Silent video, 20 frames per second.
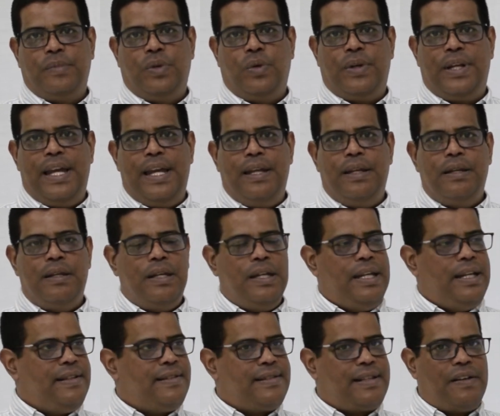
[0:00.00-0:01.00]
Okay,
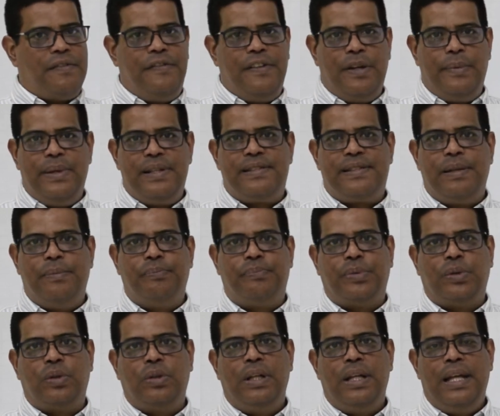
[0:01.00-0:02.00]
it's a very
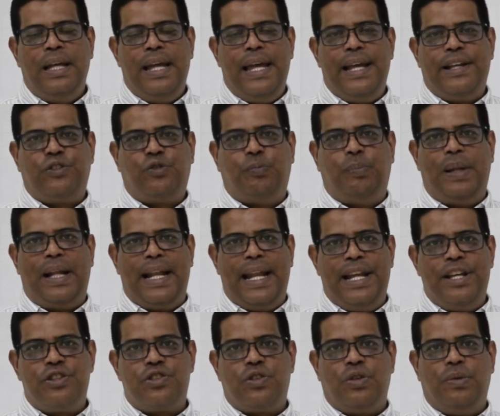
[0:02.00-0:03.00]
simple
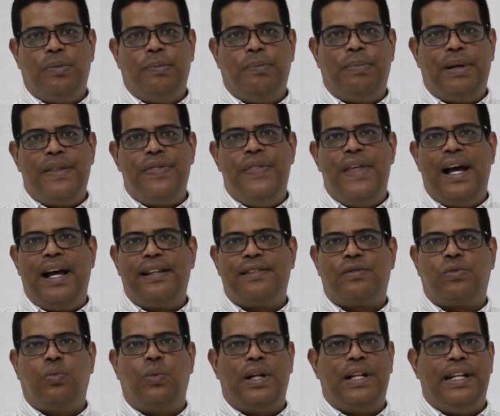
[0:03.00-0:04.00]
explanation, but
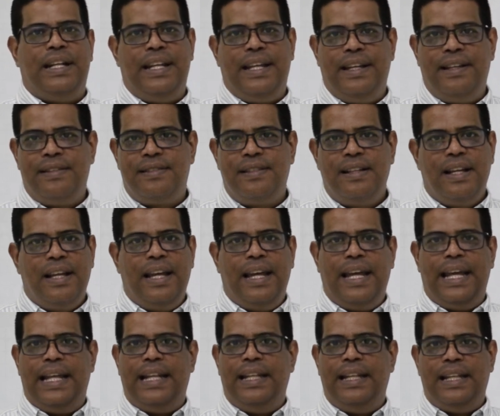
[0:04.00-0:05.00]
that's what it is
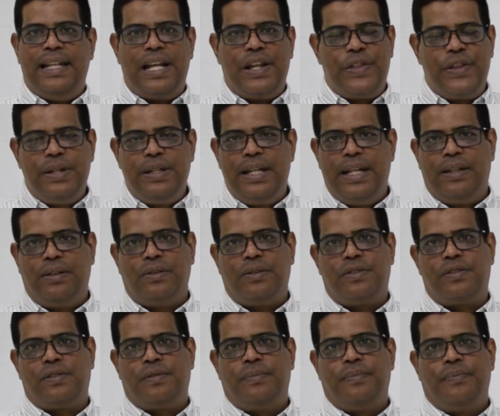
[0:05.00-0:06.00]
and nothing
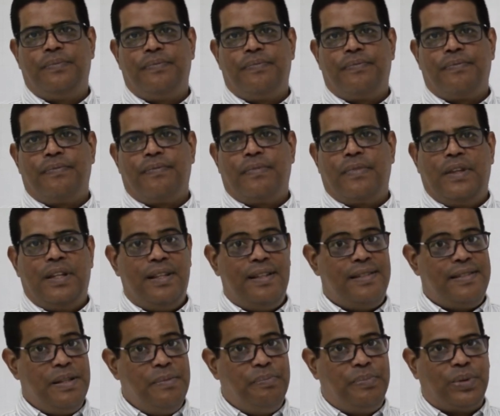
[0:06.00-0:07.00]
else.
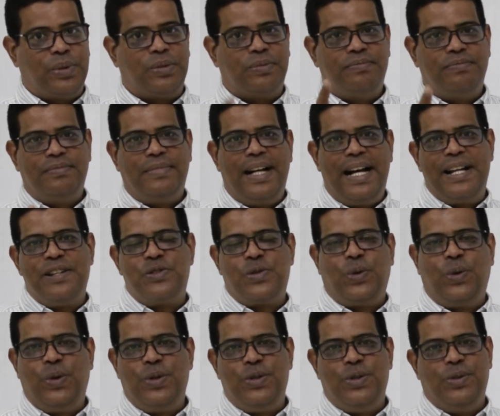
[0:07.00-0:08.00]
Simple. I
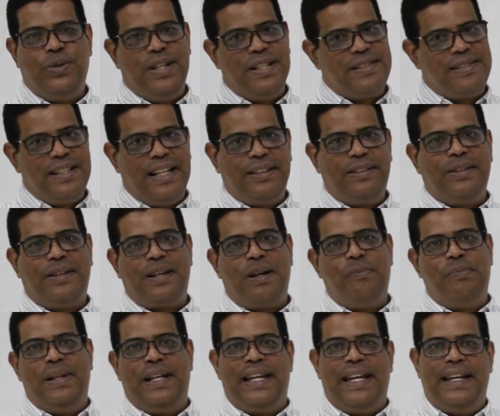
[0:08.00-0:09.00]
told you, it's not too
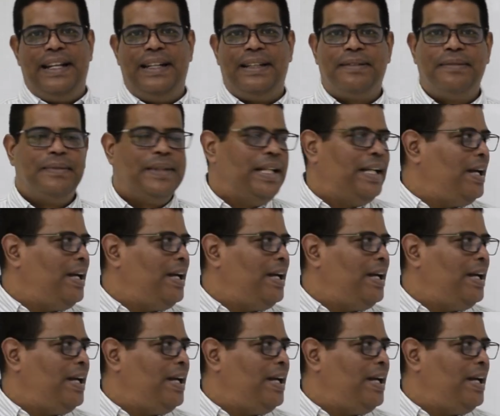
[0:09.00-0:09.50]
complicated.